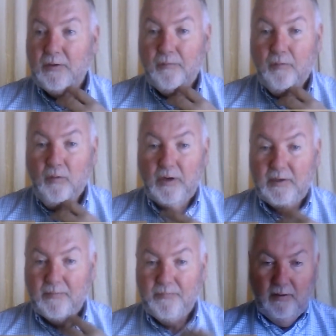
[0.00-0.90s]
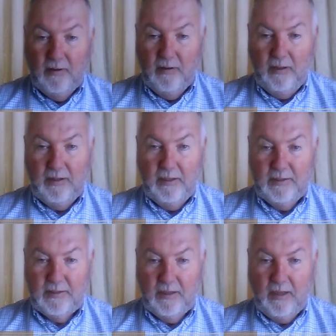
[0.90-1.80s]
the fort, I think
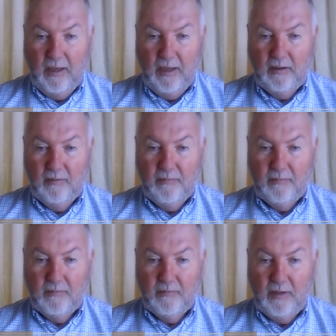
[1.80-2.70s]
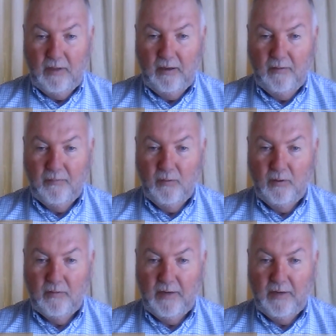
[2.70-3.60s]
it's Kangla
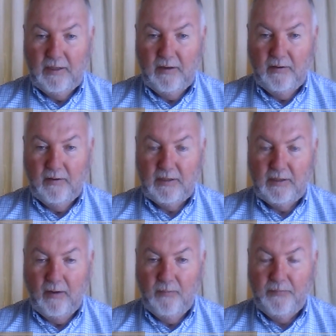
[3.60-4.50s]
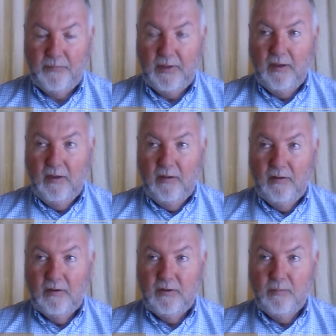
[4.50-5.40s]
Fort right there in town.
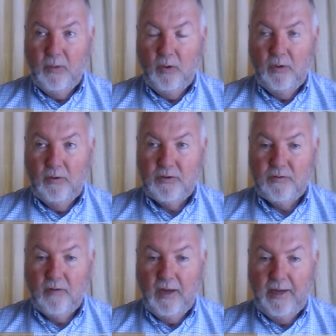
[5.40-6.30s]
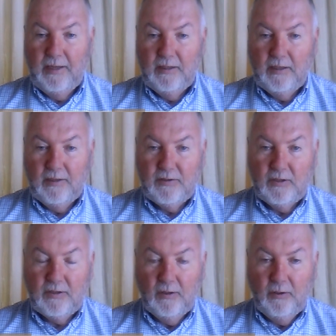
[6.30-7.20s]
There's a Polo shrine that's
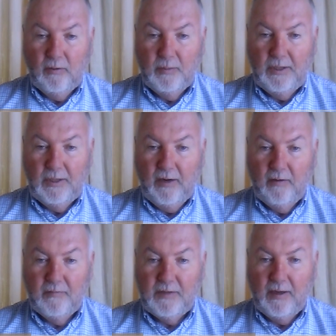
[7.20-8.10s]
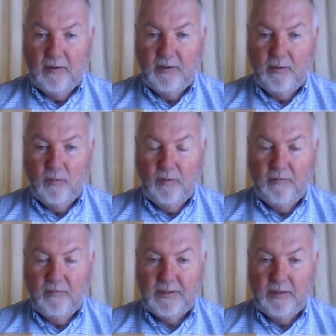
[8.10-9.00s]
just a little bit out of town that we
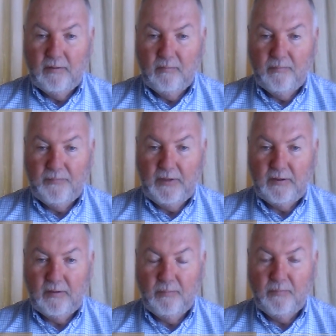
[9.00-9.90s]
visit. It's a